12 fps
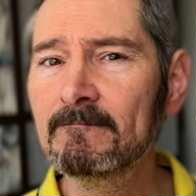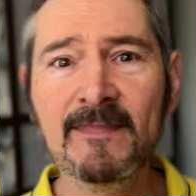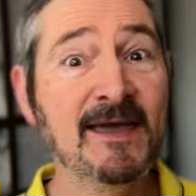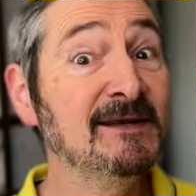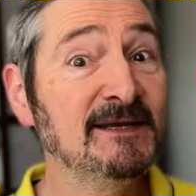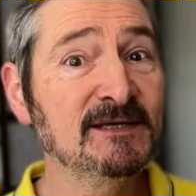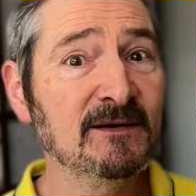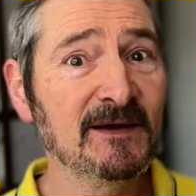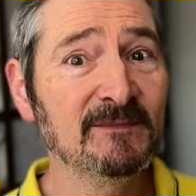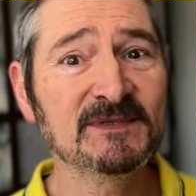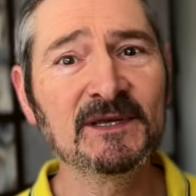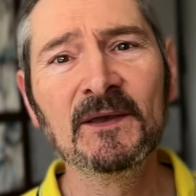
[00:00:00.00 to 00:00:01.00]
many
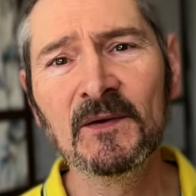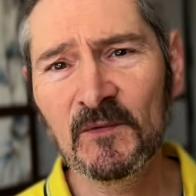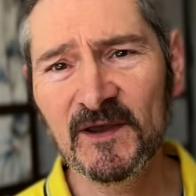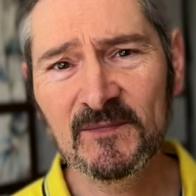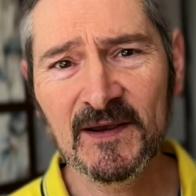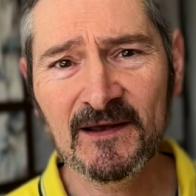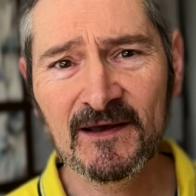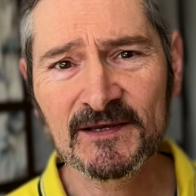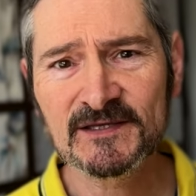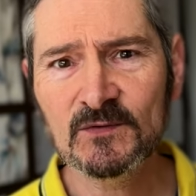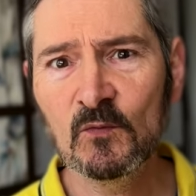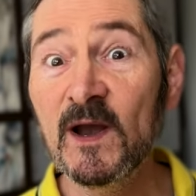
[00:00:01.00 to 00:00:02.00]
times, where you've been
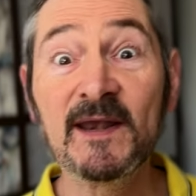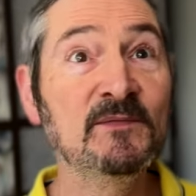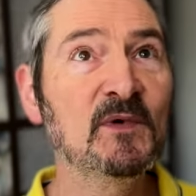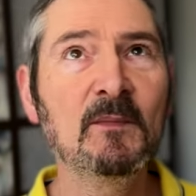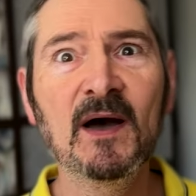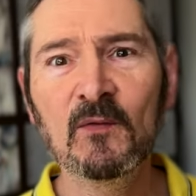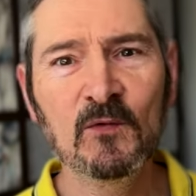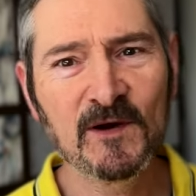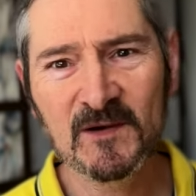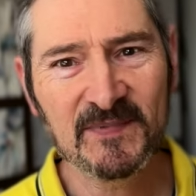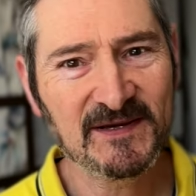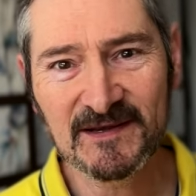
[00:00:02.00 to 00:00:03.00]
asked, when will my
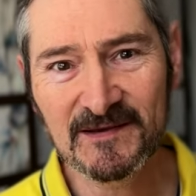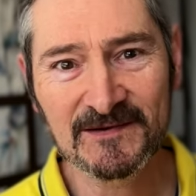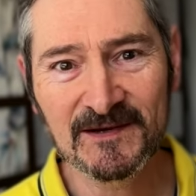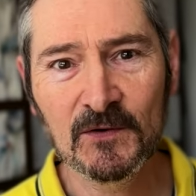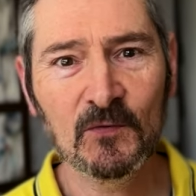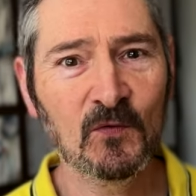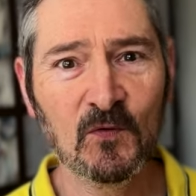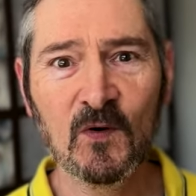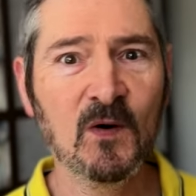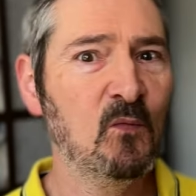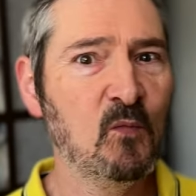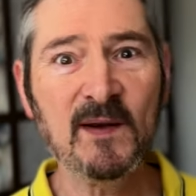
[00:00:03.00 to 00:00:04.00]
work be done, or
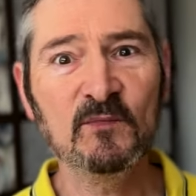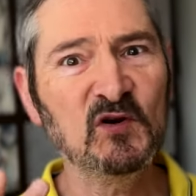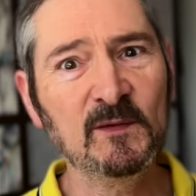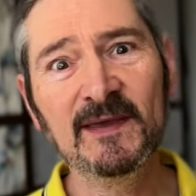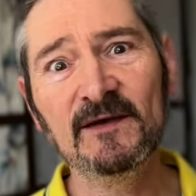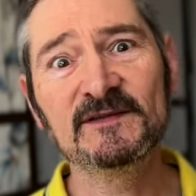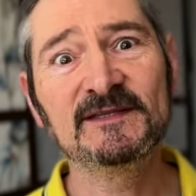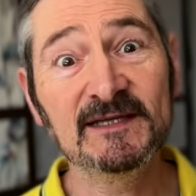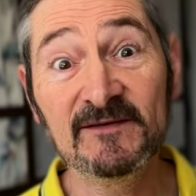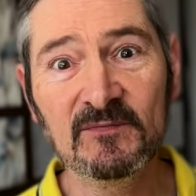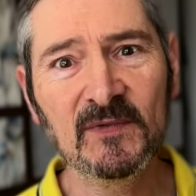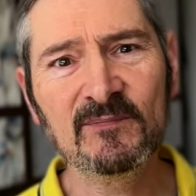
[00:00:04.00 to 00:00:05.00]
when will you be able to
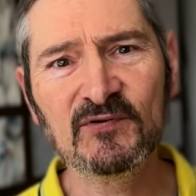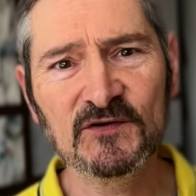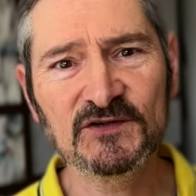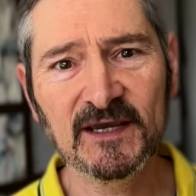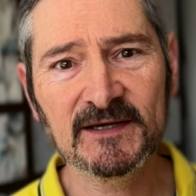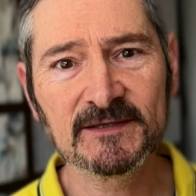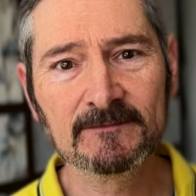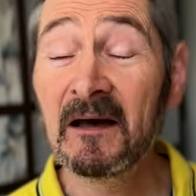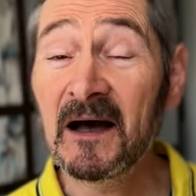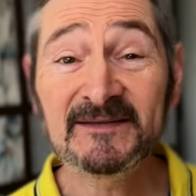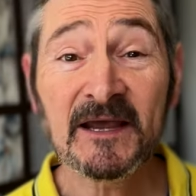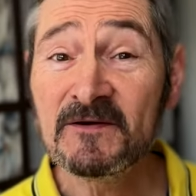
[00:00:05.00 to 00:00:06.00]
deliver my project?
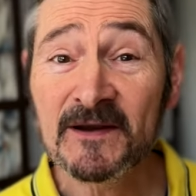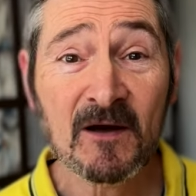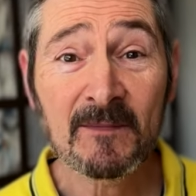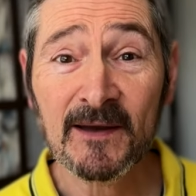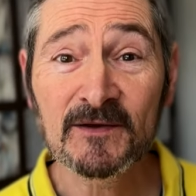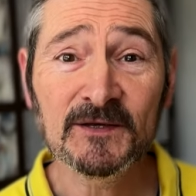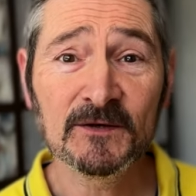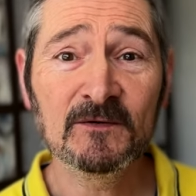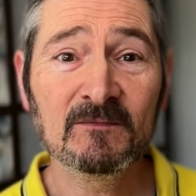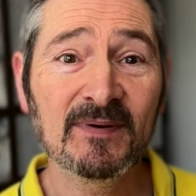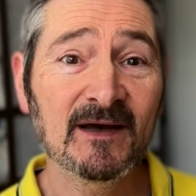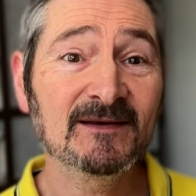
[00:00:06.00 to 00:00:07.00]
I don't know about you,
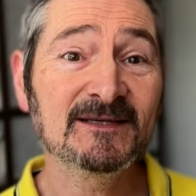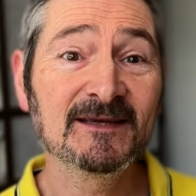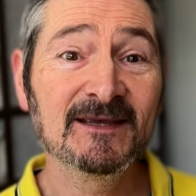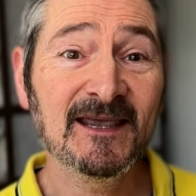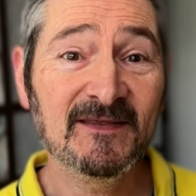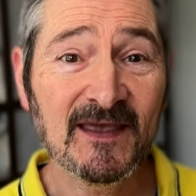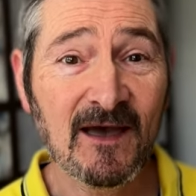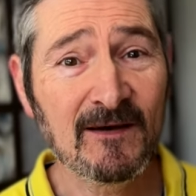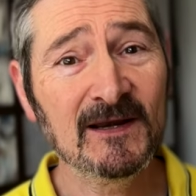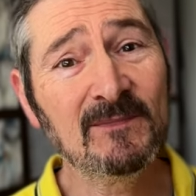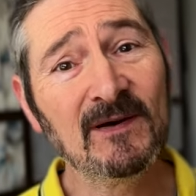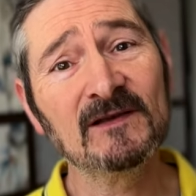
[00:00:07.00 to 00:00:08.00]
but in the
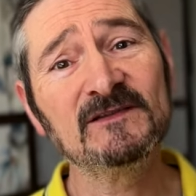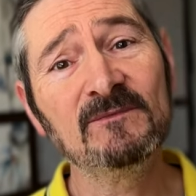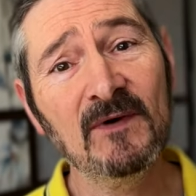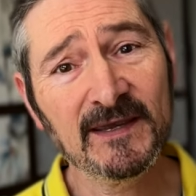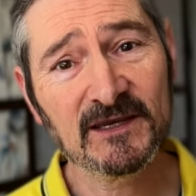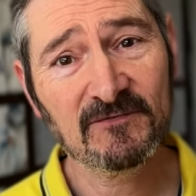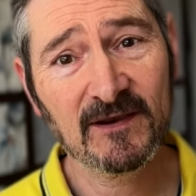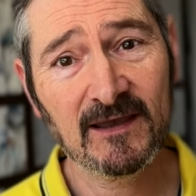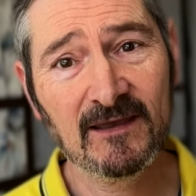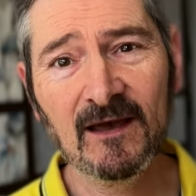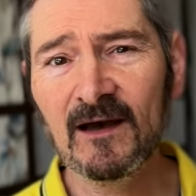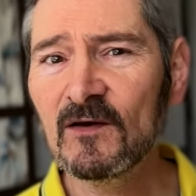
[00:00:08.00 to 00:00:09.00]
early part of my career,
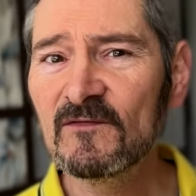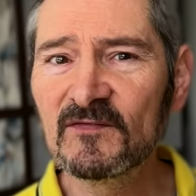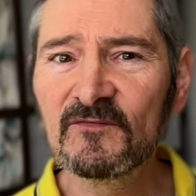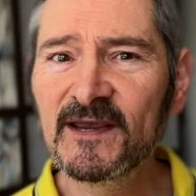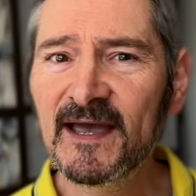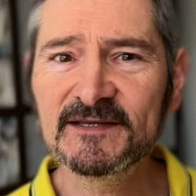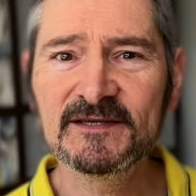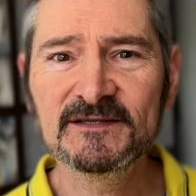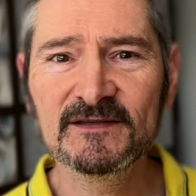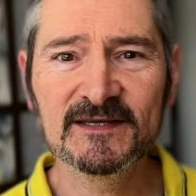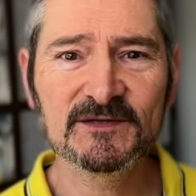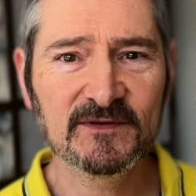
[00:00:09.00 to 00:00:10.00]
I often reacted to
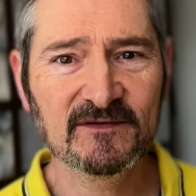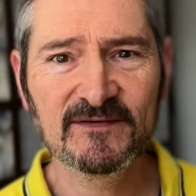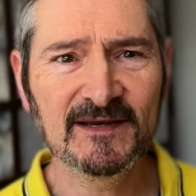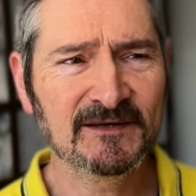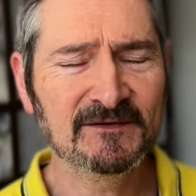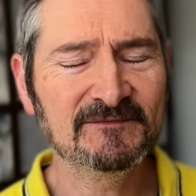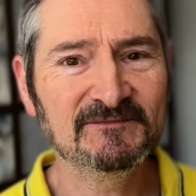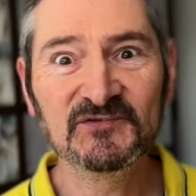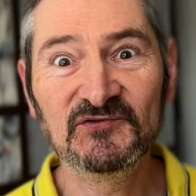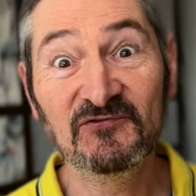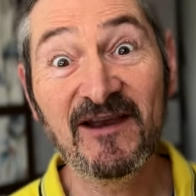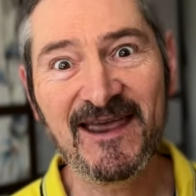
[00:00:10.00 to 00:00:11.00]
this with a feeling of
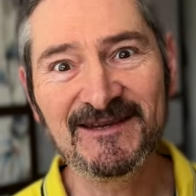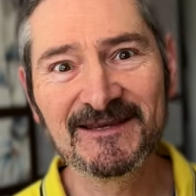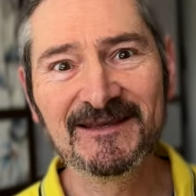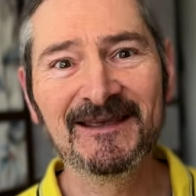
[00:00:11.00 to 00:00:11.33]
dread,